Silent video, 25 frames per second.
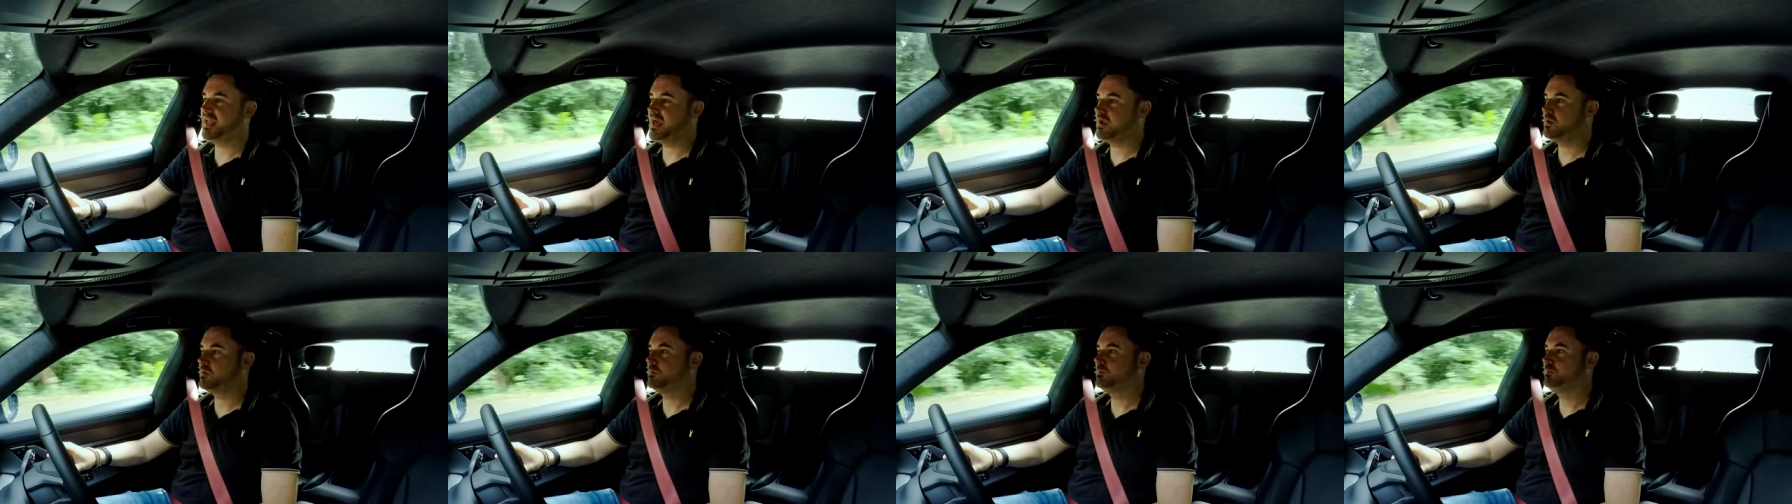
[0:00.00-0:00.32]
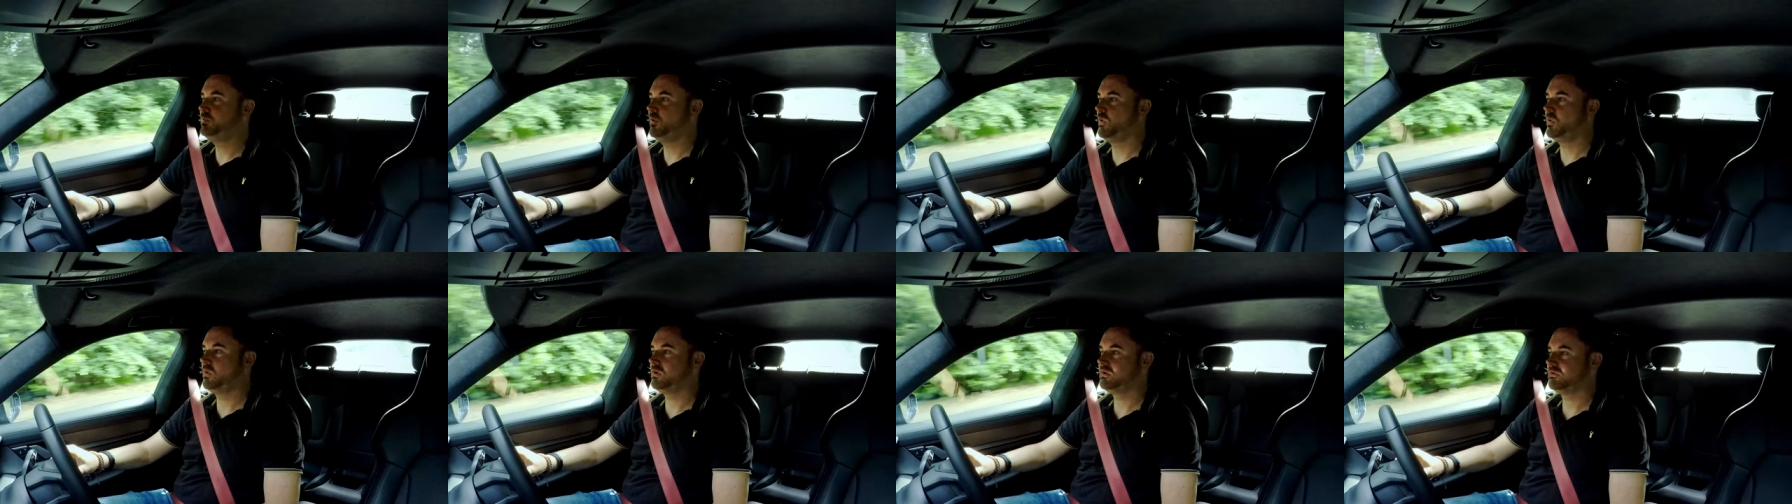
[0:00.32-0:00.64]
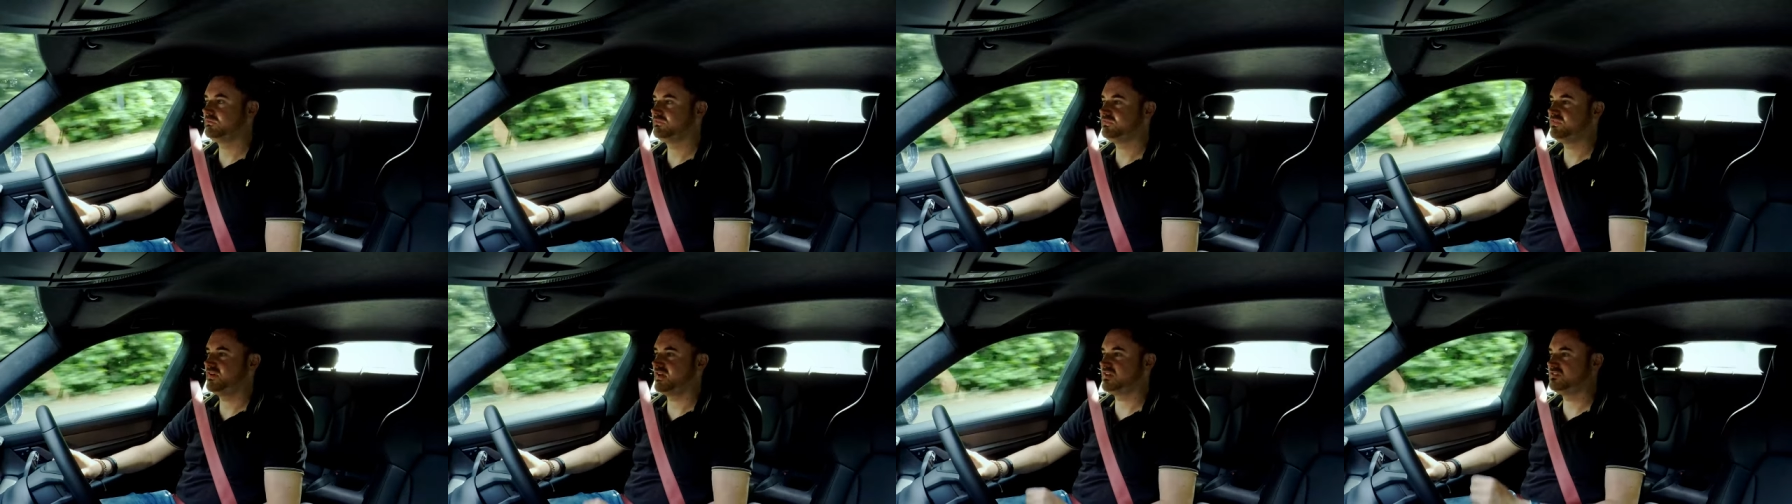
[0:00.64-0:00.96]
Get on board
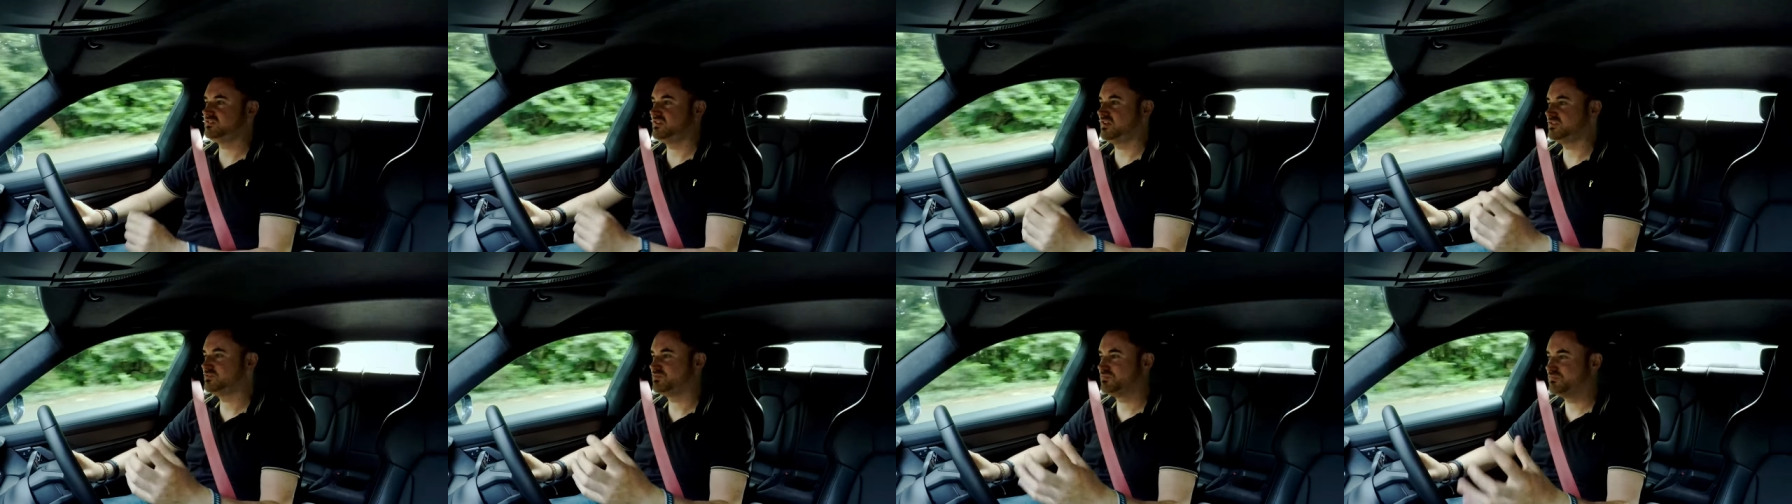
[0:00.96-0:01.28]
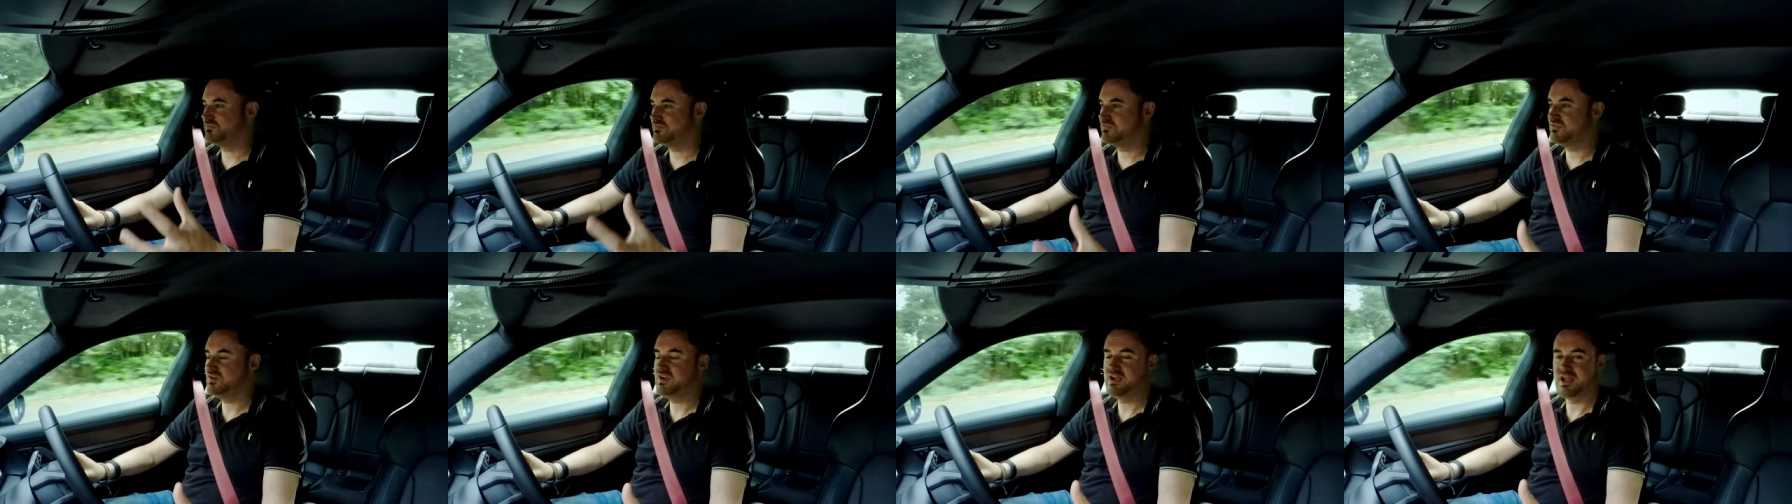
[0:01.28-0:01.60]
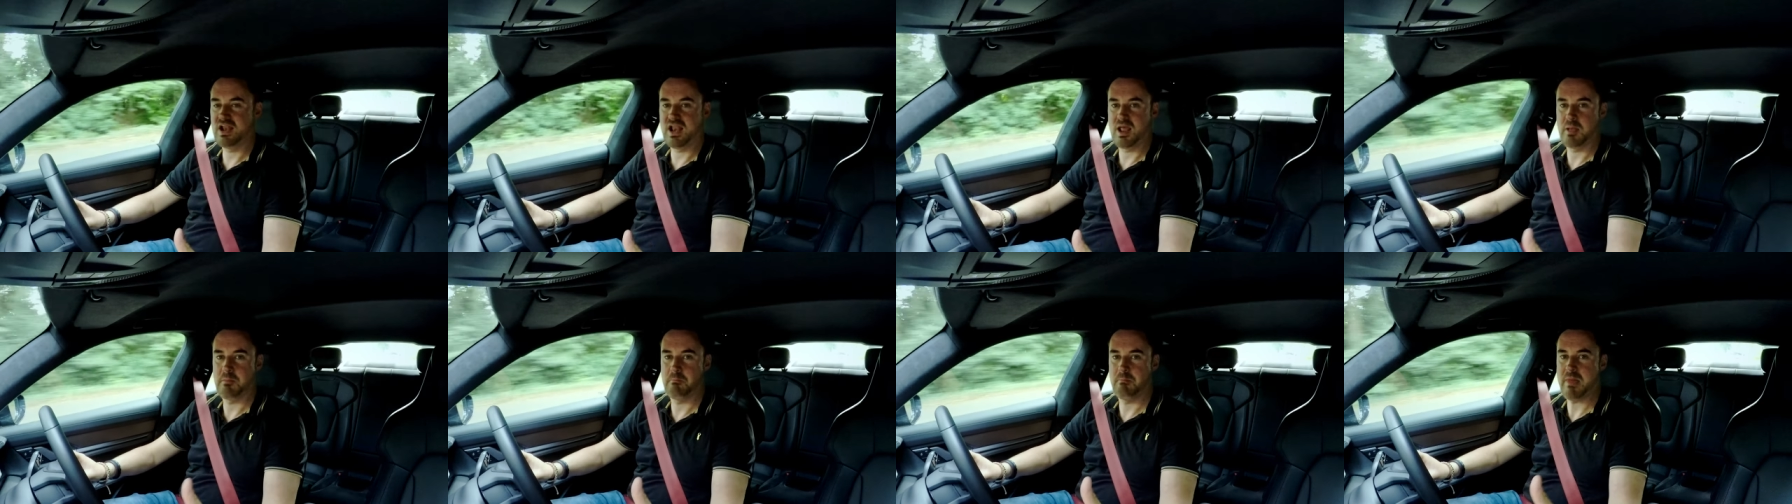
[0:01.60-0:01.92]
and fix it. It's
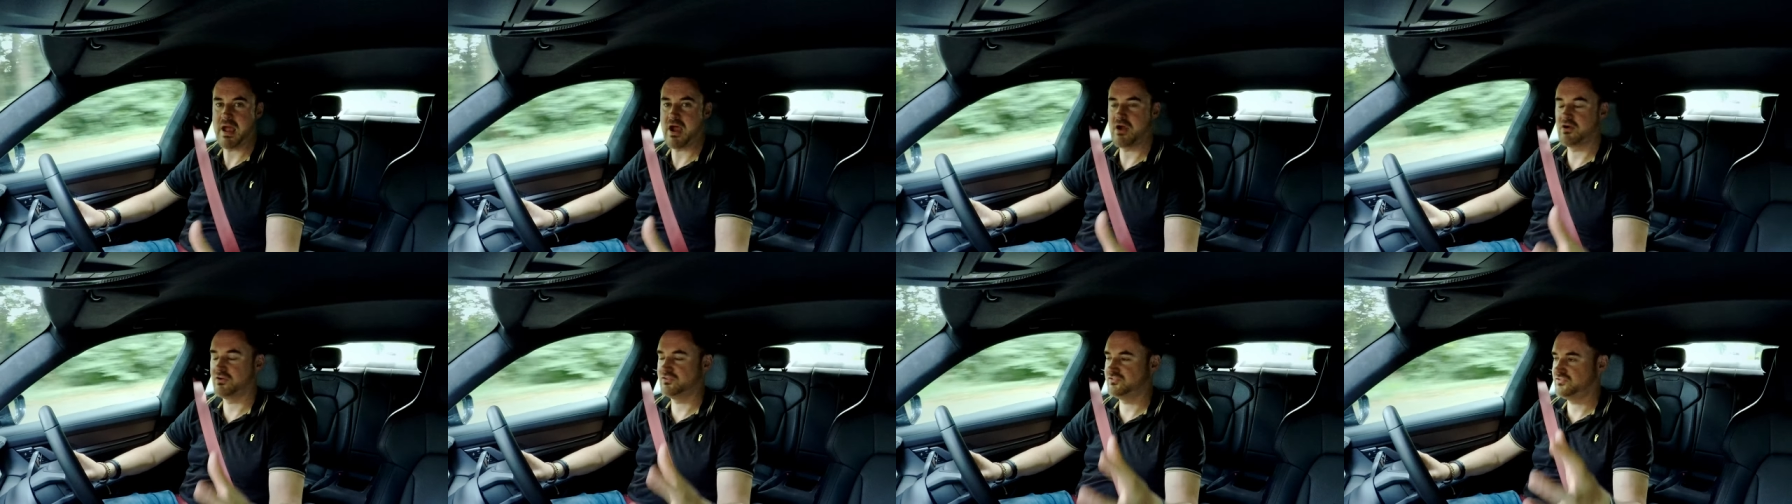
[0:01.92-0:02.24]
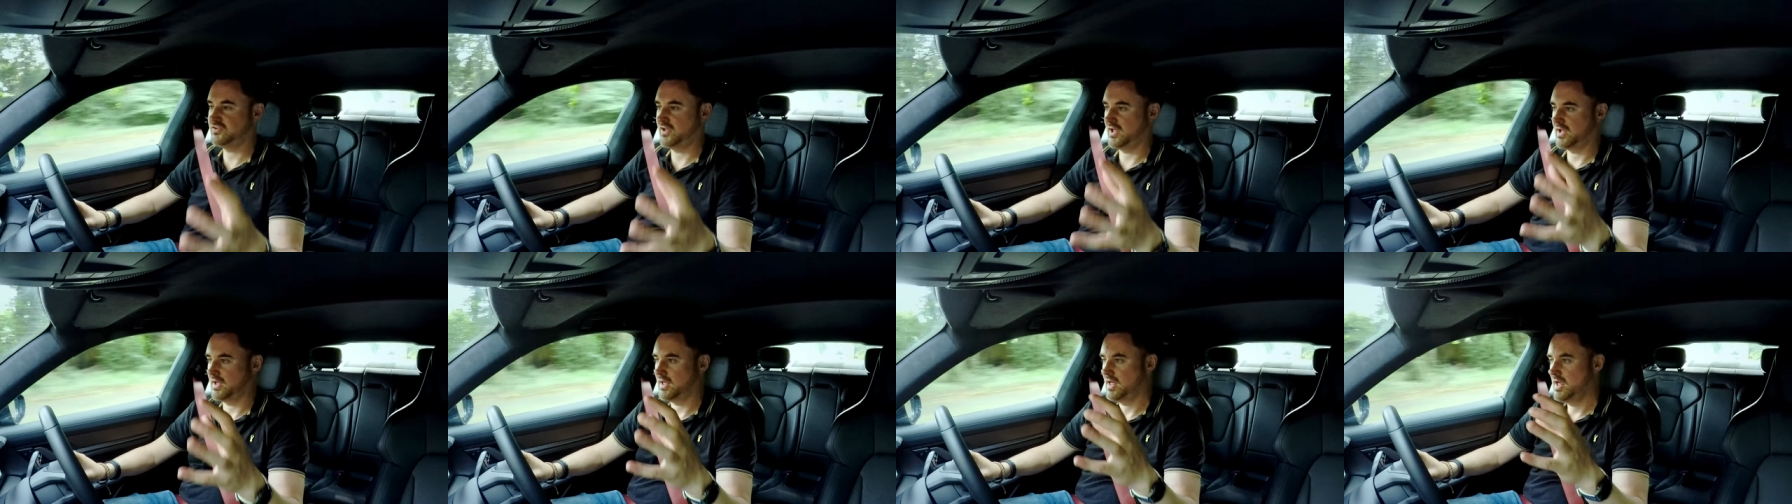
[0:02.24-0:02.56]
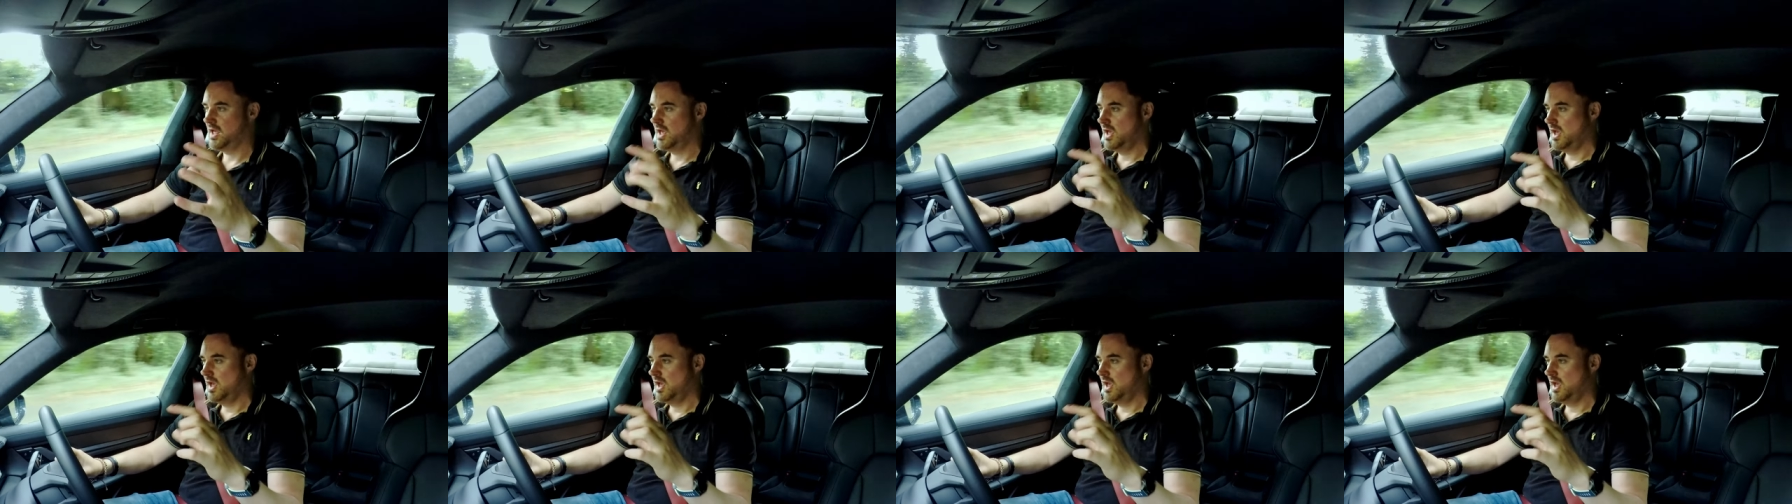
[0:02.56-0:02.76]
really embarrassing.